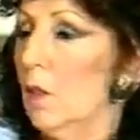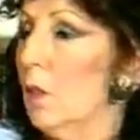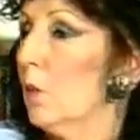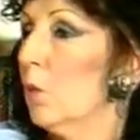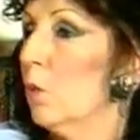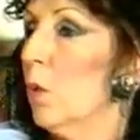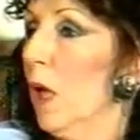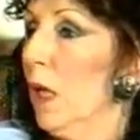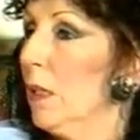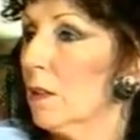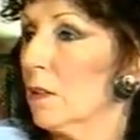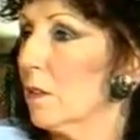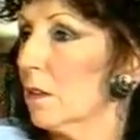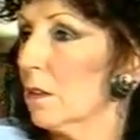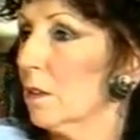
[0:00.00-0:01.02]
the
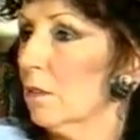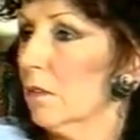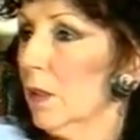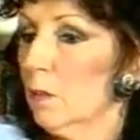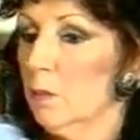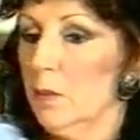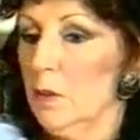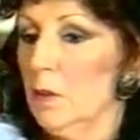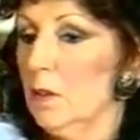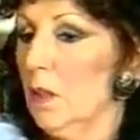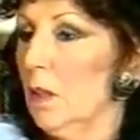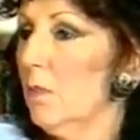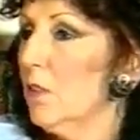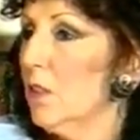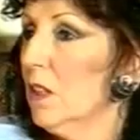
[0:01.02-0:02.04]
wonders that have happened, and
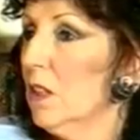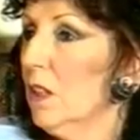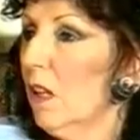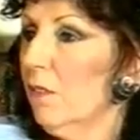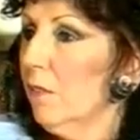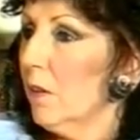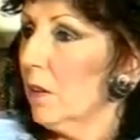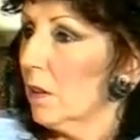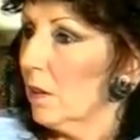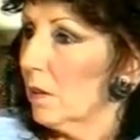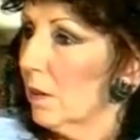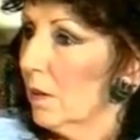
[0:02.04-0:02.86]
they've seen nothing.